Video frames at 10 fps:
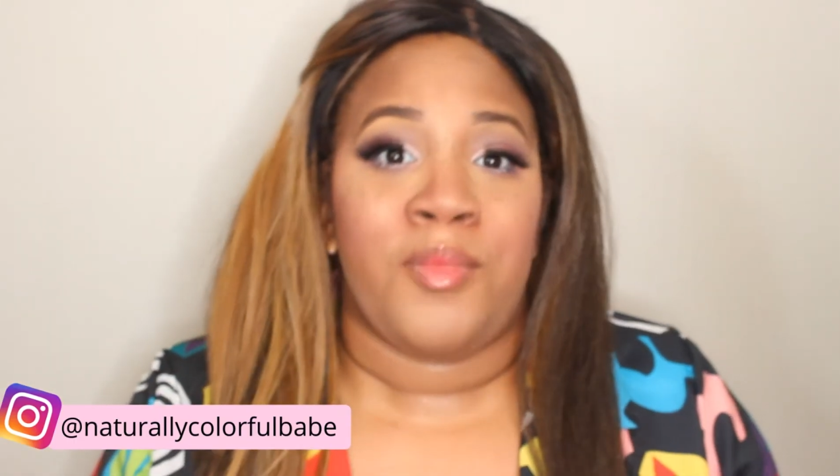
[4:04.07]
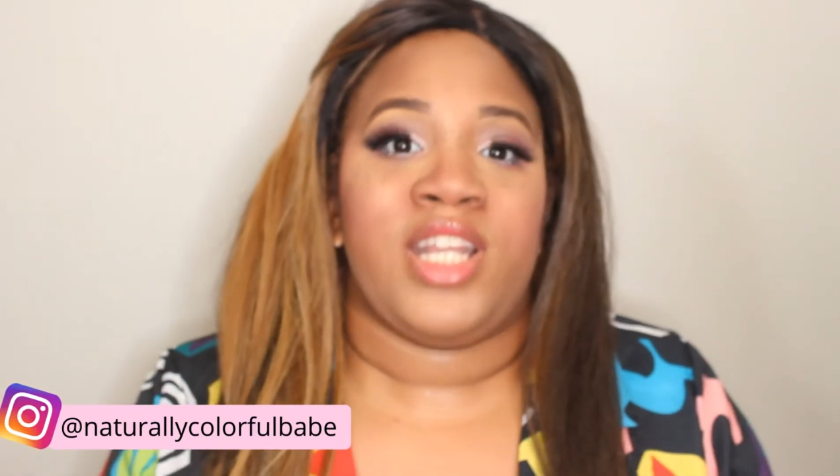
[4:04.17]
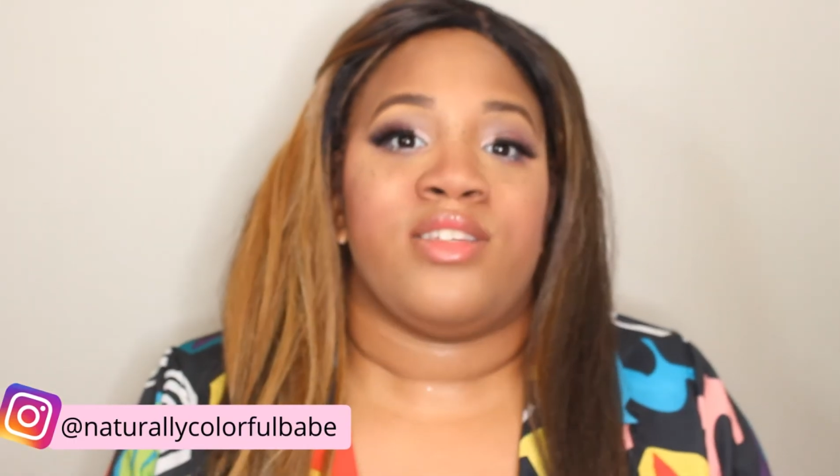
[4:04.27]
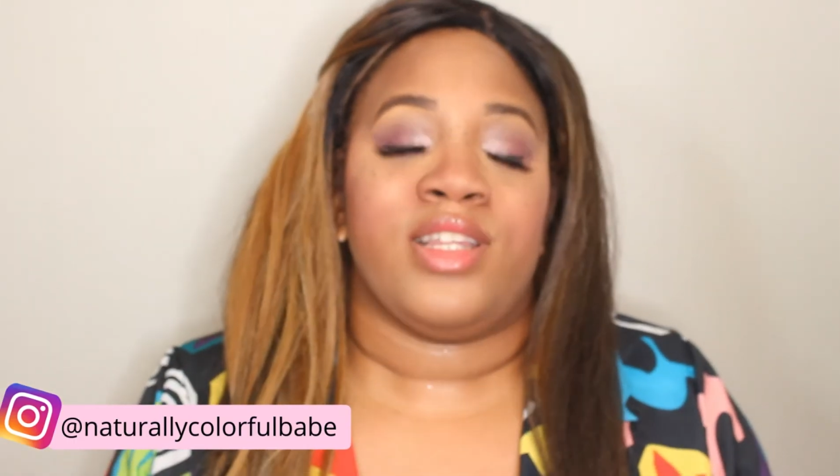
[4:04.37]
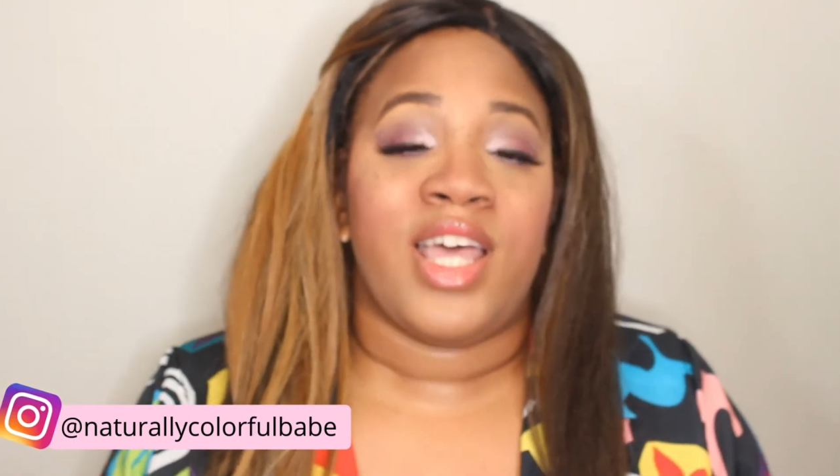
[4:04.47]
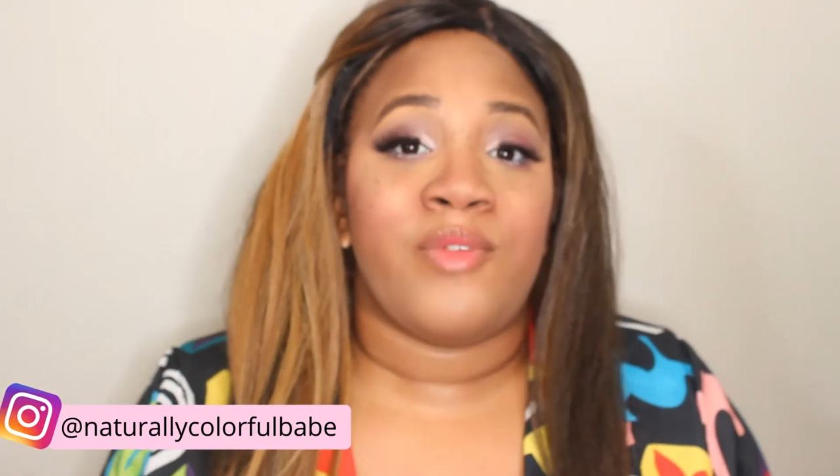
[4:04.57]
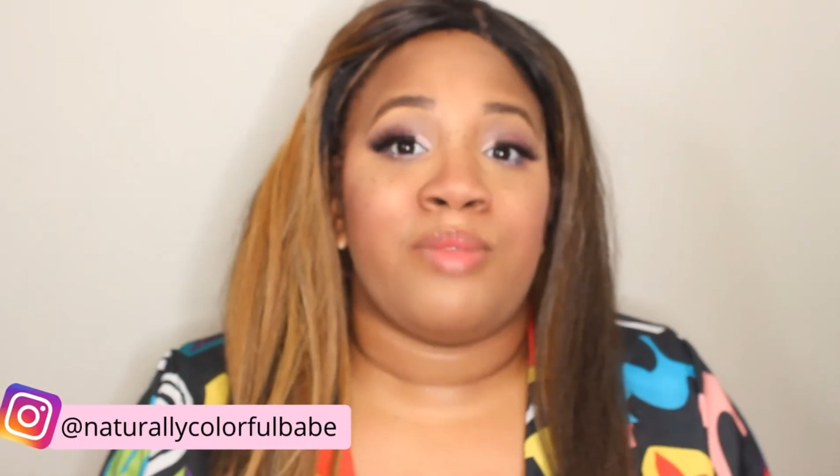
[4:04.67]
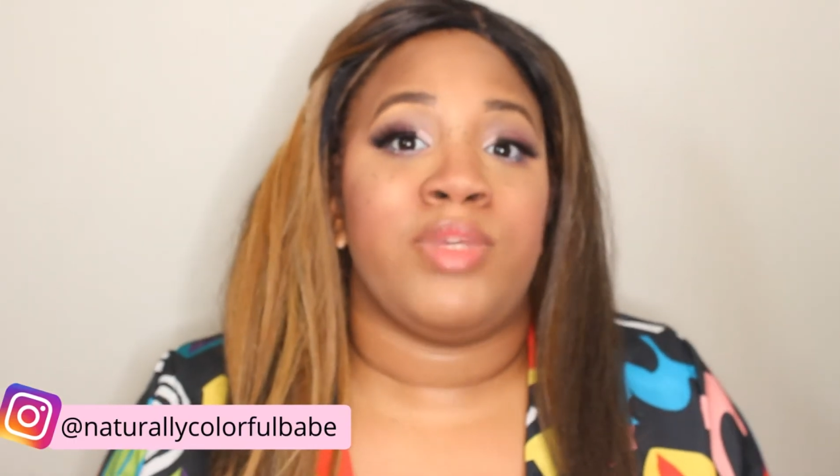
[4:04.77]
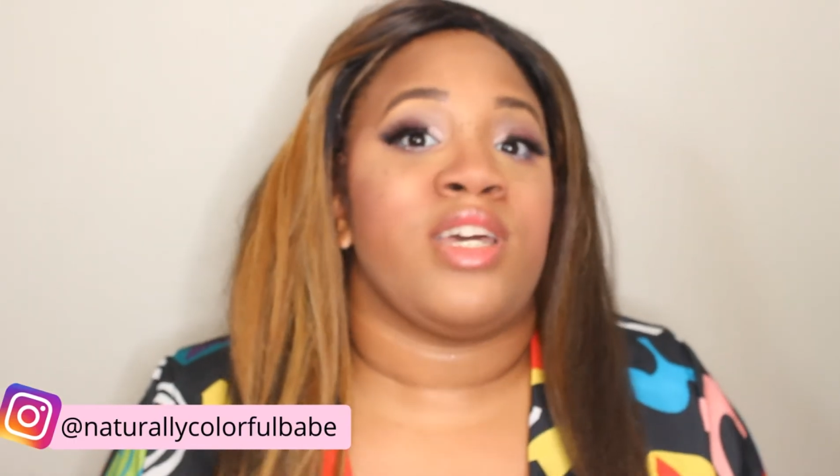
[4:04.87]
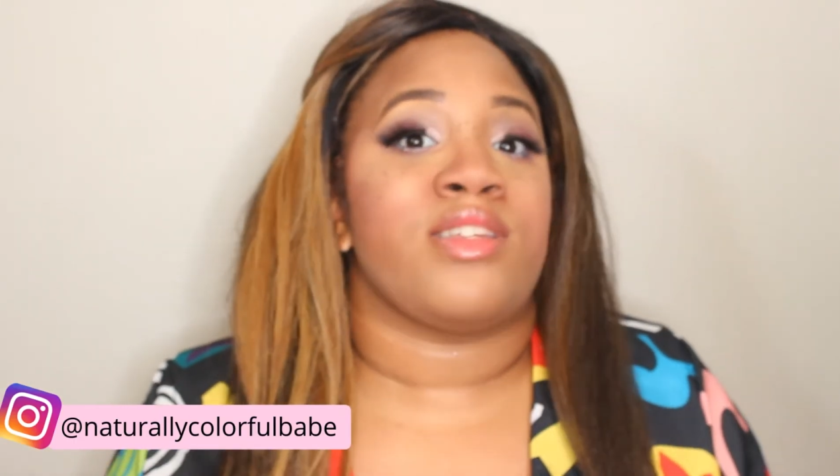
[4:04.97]
Mine is
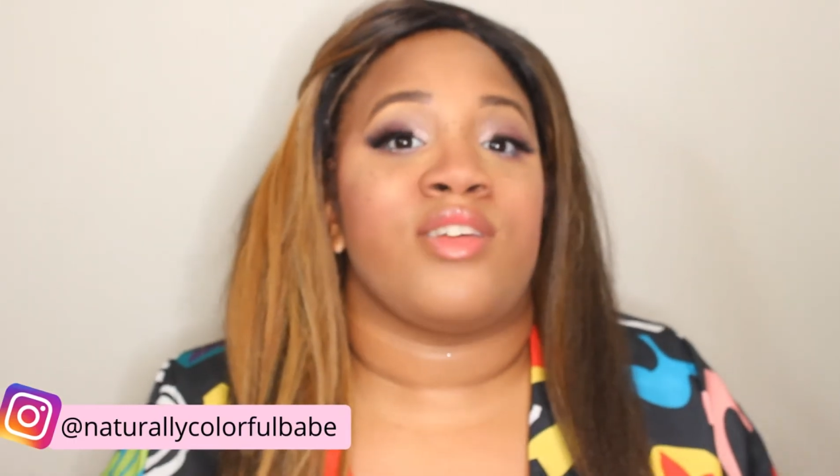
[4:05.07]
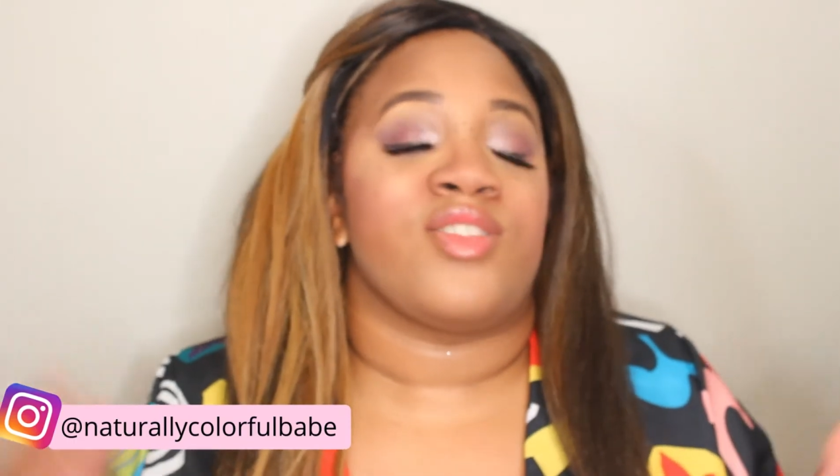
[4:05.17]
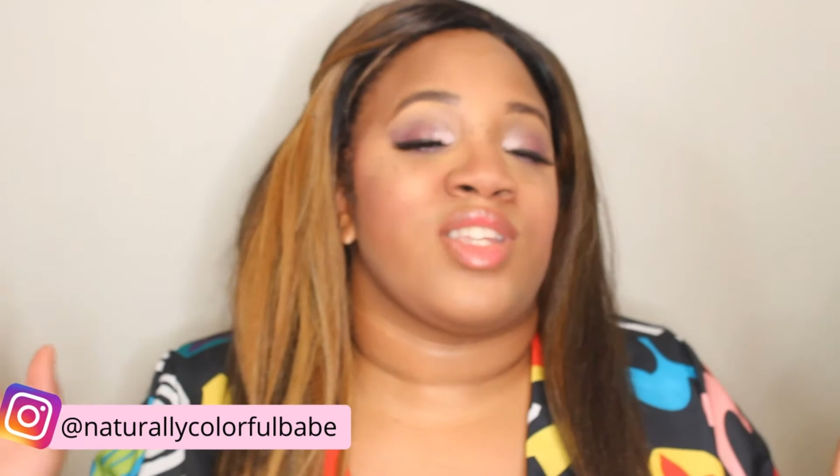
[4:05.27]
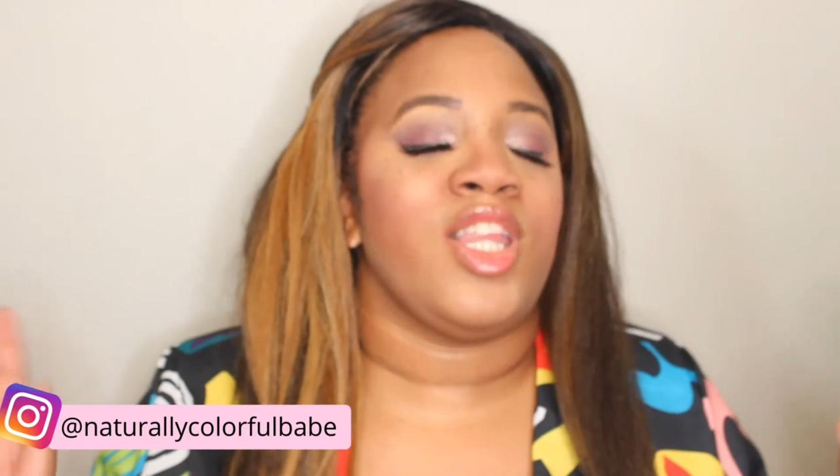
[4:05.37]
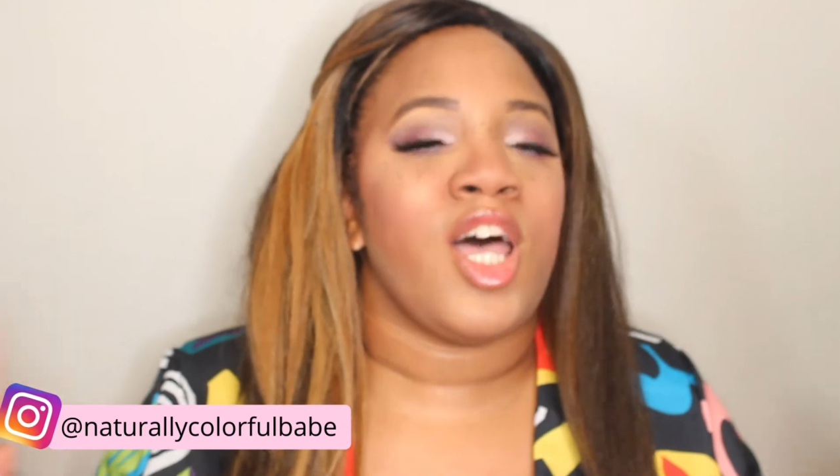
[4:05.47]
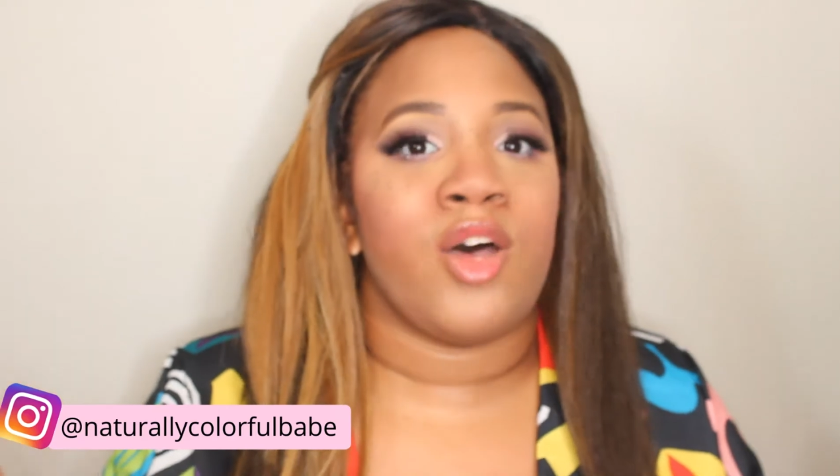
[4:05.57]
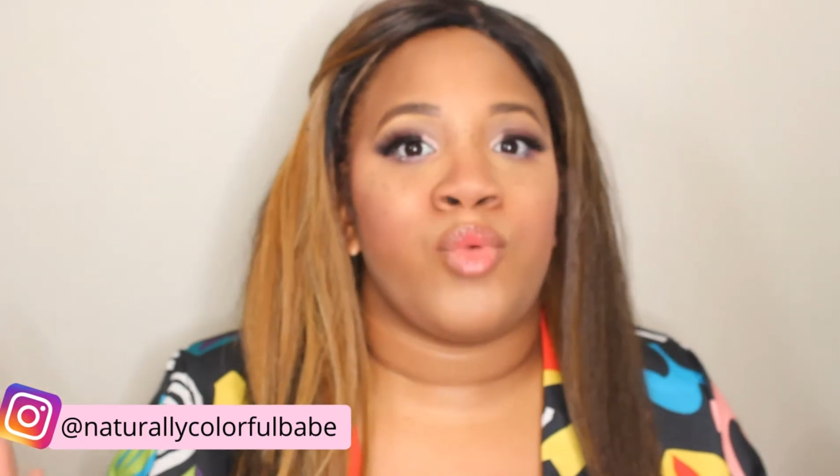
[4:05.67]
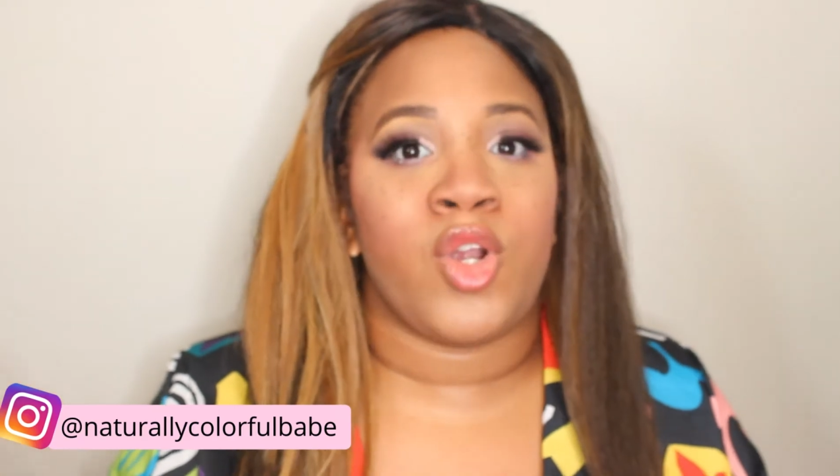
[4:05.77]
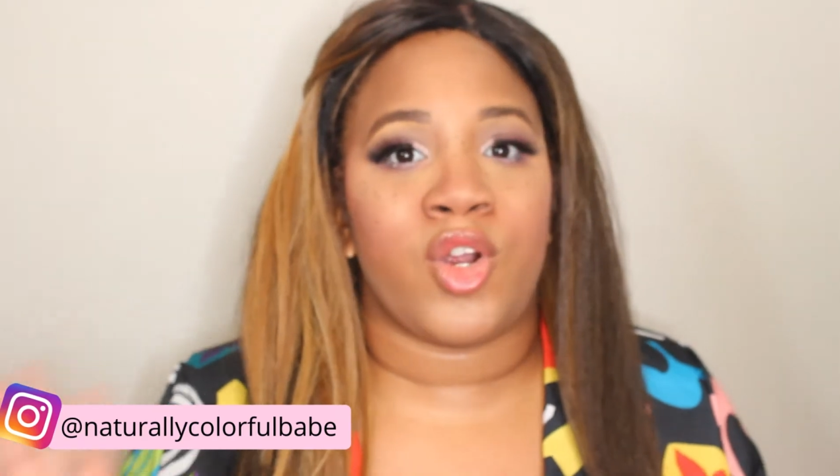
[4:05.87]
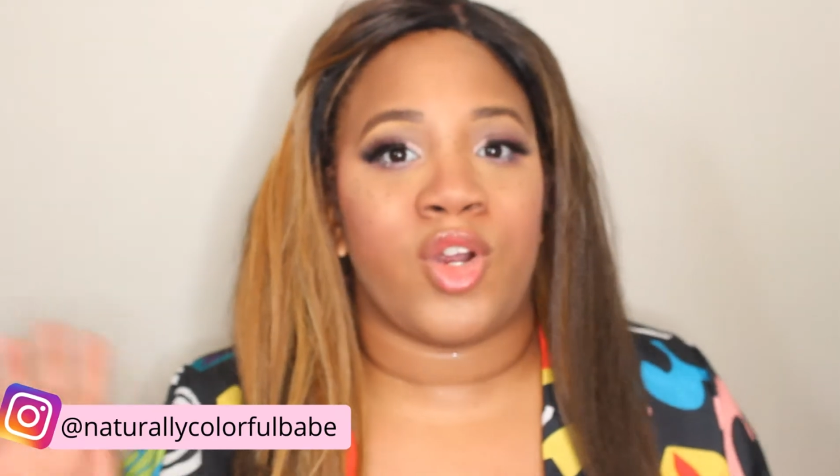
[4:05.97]
Eleven because I just
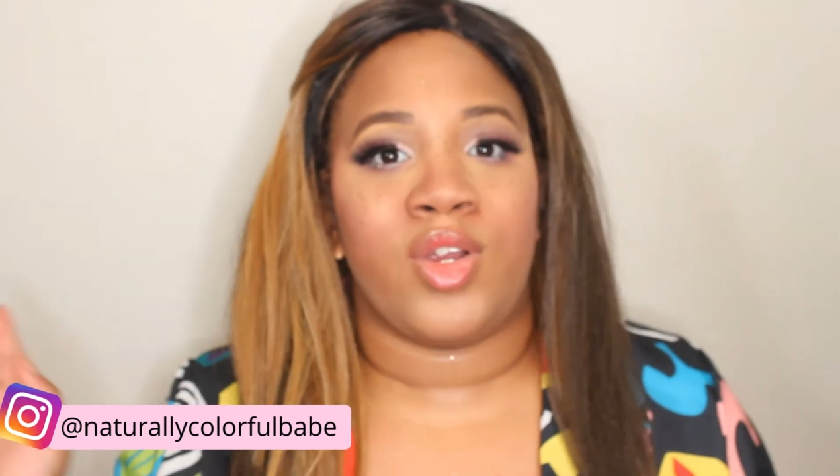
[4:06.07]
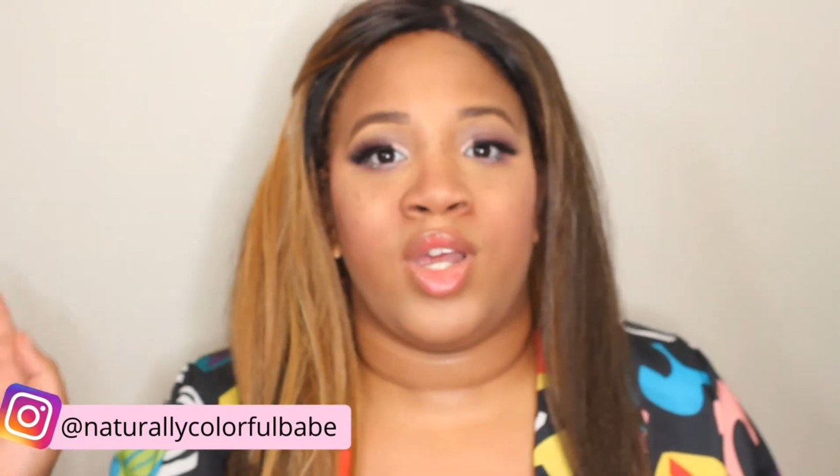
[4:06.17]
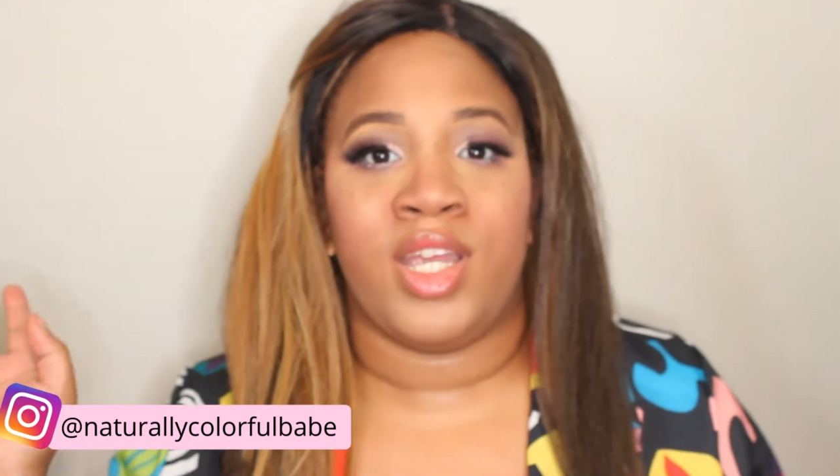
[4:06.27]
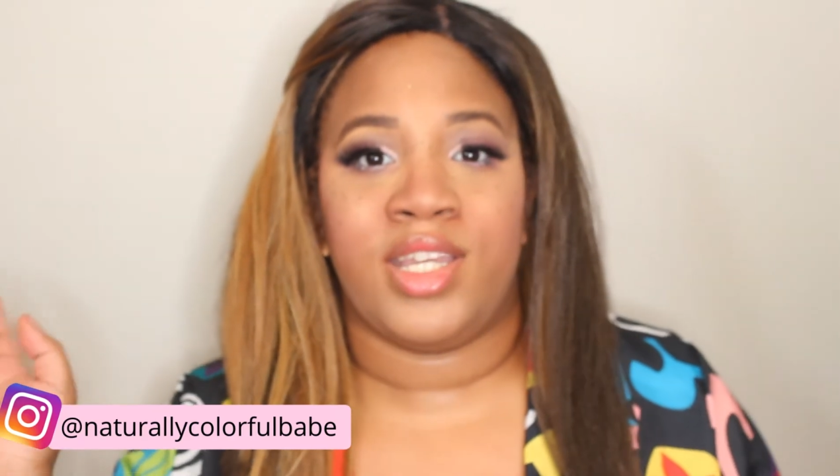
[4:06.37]
love her